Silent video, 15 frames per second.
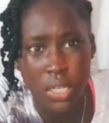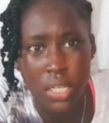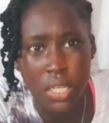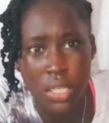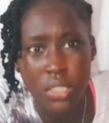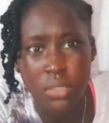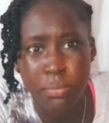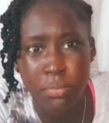
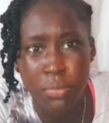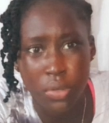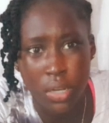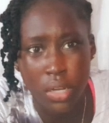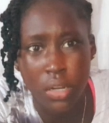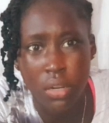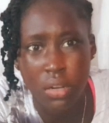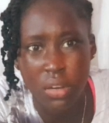is more
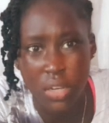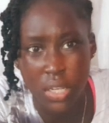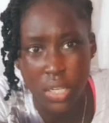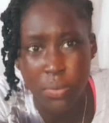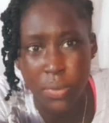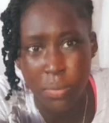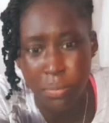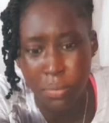
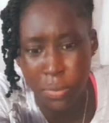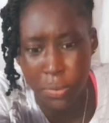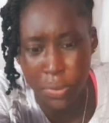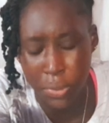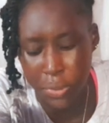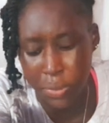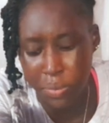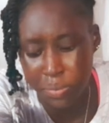annoying when
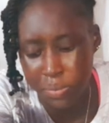bored.